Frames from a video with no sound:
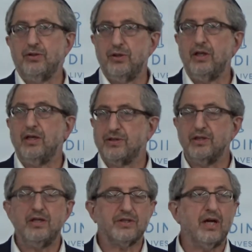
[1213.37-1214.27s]
30 years
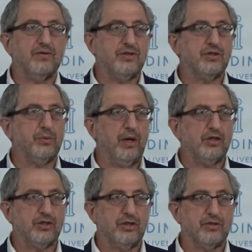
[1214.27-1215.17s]
in these kind of
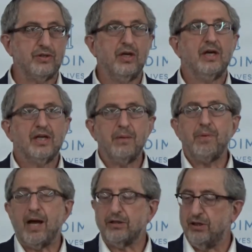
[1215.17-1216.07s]
situations, came
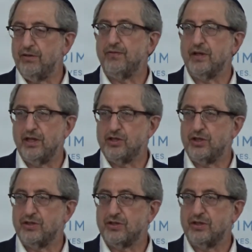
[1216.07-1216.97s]
back to the
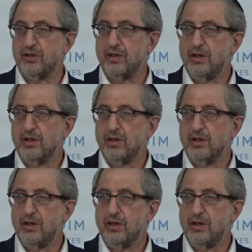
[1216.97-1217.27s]
villages.